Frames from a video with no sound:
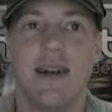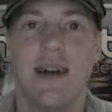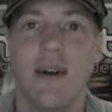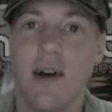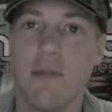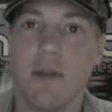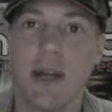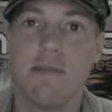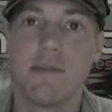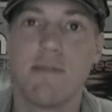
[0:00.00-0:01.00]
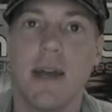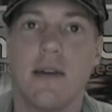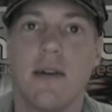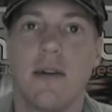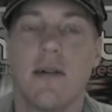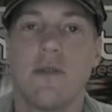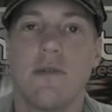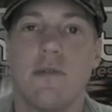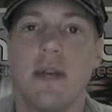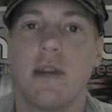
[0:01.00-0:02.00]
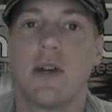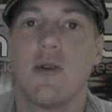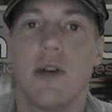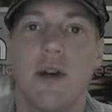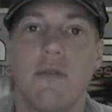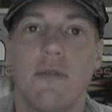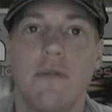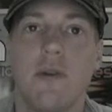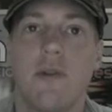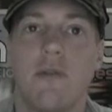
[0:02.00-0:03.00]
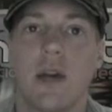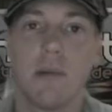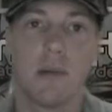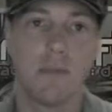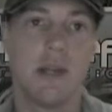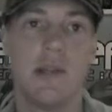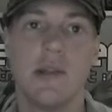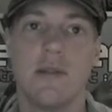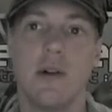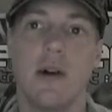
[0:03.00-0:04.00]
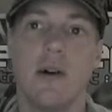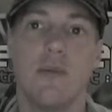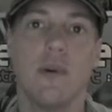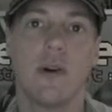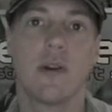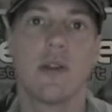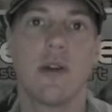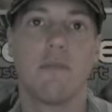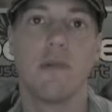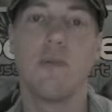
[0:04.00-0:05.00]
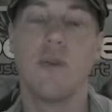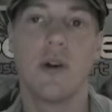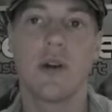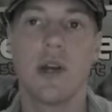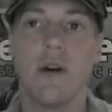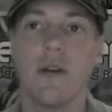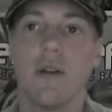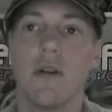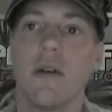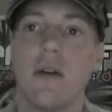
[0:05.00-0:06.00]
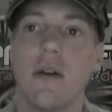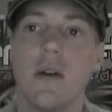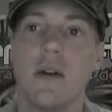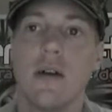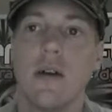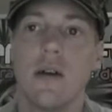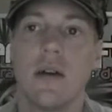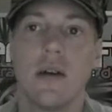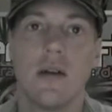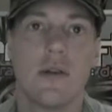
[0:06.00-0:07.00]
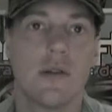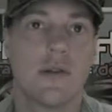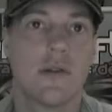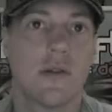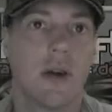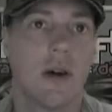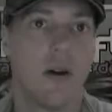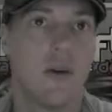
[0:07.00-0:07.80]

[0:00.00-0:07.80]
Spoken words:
Hi, my name's Ben and I'm going to be giving a quick overview of a couple of pieces of artwork that I've been working on. So,